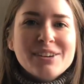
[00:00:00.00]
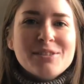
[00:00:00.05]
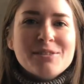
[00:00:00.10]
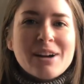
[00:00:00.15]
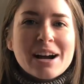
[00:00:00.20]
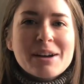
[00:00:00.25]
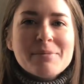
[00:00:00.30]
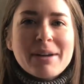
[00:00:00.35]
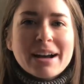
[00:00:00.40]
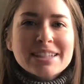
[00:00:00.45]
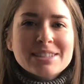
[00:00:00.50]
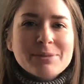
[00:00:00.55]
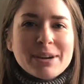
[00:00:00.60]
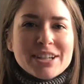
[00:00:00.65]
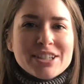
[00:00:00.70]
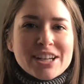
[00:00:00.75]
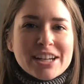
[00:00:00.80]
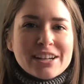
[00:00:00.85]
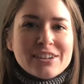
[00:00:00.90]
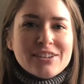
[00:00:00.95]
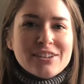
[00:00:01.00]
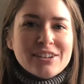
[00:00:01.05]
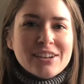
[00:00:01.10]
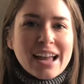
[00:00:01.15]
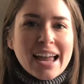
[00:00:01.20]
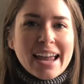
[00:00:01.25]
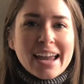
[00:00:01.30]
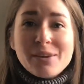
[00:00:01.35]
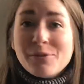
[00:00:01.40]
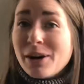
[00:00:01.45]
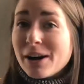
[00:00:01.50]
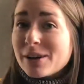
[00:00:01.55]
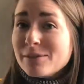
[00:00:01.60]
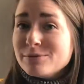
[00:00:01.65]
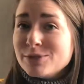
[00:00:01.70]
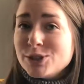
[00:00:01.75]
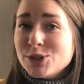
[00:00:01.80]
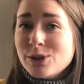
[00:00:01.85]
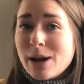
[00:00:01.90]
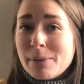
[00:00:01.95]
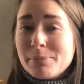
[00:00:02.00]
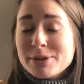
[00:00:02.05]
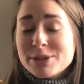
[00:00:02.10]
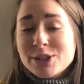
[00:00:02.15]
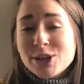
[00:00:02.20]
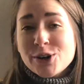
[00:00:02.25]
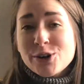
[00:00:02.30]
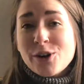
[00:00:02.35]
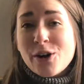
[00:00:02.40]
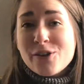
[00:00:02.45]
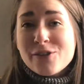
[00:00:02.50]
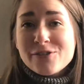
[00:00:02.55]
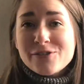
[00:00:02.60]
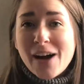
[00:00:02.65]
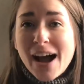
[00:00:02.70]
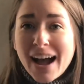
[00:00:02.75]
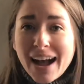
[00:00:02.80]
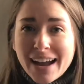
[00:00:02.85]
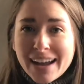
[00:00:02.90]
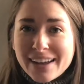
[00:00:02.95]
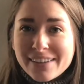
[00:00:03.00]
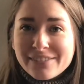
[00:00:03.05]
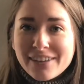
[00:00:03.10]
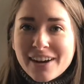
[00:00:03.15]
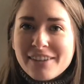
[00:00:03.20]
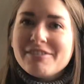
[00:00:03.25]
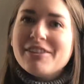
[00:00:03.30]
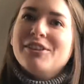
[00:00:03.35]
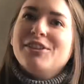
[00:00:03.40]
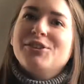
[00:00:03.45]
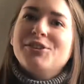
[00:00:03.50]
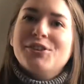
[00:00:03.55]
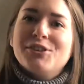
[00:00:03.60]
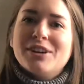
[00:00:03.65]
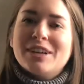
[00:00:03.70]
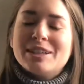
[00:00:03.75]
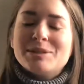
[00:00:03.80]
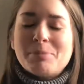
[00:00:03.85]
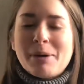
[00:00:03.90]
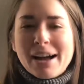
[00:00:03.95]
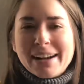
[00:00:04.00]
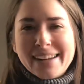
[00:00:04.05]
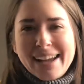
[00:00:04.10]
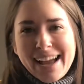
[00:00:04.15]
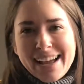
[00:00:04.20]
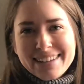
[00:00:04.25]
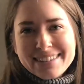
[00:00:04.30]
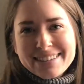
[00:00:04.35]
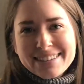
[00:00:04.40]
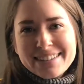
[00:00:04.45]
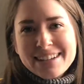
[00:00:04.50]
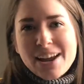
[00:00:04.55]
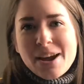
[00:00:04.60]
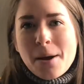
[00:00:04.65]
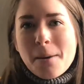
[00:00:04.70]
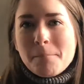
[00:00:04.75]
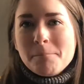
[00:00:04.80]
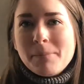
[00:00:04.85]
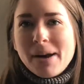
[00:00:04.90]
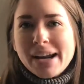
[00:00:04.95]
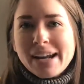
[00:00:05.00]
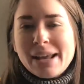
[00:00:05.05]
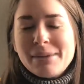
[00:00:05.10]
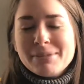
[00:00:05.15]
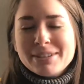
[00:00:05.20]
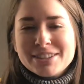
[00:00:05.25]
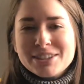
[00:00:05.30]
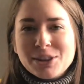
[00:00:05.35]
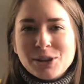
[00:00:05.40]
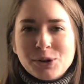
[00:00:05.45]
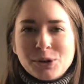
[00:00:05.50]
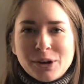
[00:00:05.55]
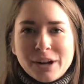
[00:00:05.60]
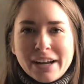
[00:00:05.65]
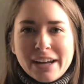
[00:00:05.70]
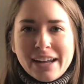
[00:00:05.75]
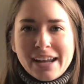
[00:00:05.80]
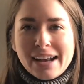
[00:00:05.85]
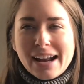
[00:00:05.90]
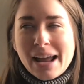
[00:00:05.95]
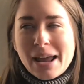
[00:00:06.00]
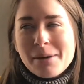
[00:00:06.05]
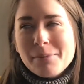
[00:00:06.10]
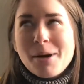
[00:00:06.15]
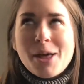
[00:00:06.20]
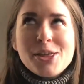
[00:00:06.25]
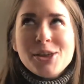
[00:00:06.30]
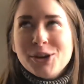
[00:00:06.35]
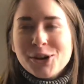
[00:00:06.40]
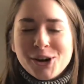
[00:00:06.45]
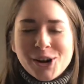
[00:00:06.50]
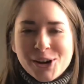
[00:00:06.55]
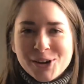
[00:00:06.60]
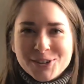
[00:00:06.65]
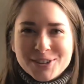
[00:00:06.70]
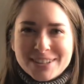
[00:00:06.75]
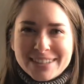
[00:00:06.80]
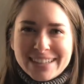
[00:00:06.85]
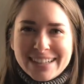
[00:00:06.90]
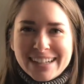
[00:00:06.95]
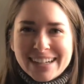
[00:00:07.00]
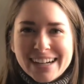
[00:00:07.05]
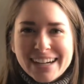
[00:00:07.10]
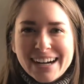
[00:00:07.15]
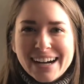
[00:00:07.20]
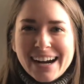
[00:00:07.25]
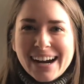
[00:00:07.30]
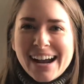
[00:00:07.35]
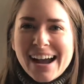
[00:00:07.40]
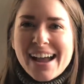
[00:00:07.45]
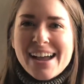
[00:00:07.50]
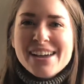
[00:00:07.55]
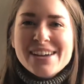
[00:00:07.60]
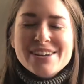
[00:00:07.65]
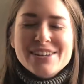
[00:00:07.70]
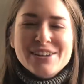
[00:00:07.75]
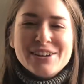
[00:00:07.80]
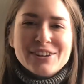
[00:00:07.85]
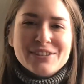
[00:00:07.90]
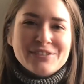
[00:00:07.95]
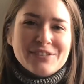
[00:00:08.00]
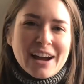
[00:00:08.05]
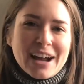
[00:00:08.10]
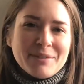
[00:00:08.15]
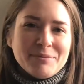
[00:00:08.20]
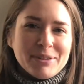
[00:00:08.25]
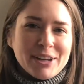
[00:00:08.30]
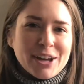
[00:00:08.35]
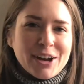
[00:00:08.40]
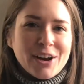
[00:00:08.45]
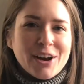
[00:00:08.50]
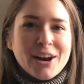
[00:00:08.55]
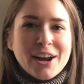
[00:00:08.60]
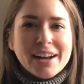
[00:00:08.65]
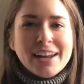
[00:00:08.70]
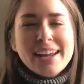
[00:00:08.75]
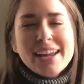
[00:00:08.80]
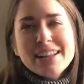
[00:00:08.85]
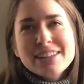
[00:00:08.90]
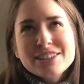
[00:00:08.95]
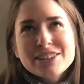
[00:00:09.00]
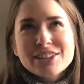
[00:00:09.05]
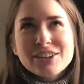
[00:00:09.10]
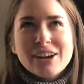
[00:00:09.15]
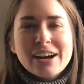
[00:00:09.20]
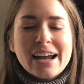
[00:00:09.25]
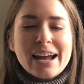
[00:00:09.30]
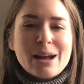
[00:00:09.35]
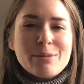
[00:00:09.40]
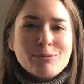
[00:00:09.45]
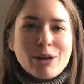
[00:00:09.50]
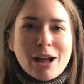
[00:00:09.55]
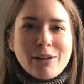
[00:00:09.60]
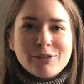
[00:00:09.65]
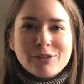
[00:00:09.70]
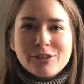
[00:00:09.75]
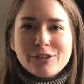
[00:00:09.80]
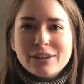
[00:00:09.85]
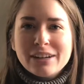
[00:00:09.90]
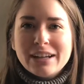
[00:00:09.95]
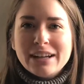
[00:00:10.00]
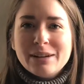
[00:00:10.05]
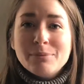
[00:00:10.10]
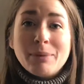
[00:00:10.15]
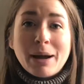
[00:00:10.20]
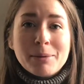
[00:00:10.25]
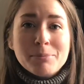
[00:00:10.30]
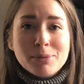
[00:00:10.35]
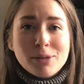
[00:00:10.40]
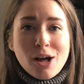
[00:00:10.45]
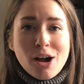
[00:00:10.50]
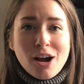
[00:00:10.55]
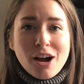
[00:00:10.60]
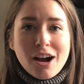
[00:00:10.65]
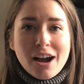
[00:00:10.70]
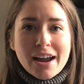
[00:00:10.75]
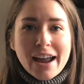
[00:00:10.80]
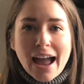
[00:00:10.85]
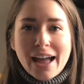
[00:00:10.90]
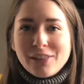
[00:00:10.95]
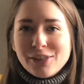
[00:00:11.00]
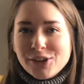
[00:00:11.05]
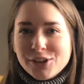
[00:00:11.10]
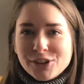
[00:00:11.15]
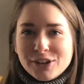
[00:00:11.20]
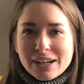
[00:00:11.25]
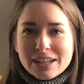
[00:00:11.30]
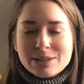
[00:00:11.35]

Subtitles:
welcome back to my channel and welcome to episode 5 of the Lunar podcast. My name is Lori and I'm your host here. You can find me on Instagram, Ravelry, my blog at Lunar